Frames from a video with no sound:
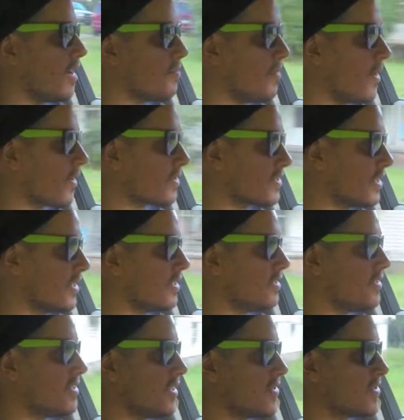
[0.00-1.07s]
Parked
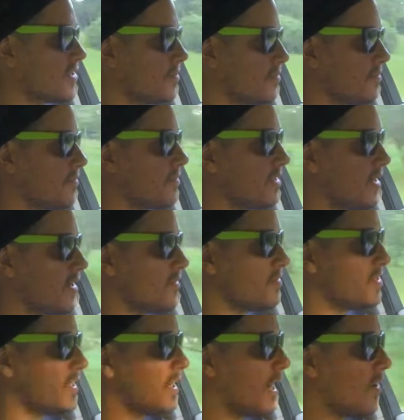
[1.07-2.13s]
it, did some, you know,
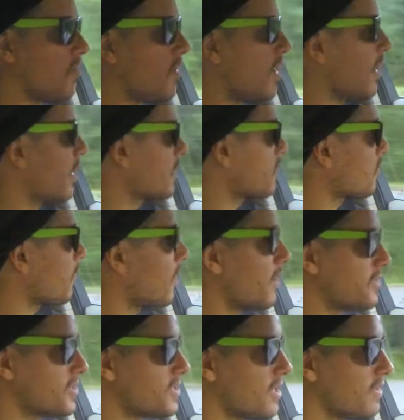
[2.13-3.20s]
DIY
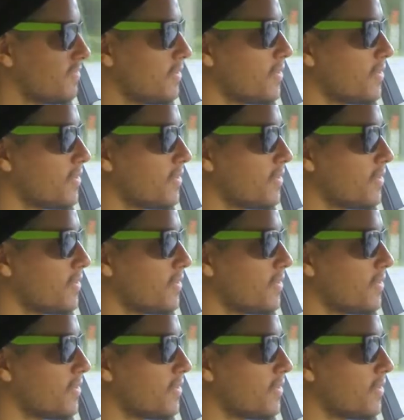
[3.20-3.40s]
garage stuff,